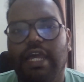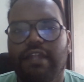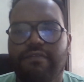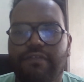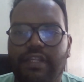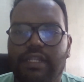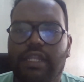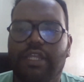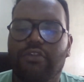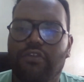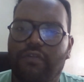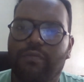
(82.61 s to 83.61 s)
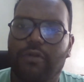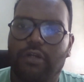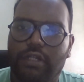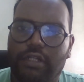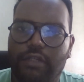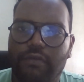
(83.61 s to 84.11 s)
and feel like you have
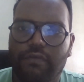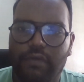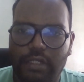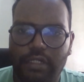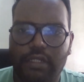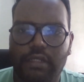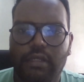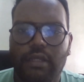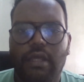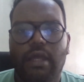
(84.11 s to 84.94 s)
productive work,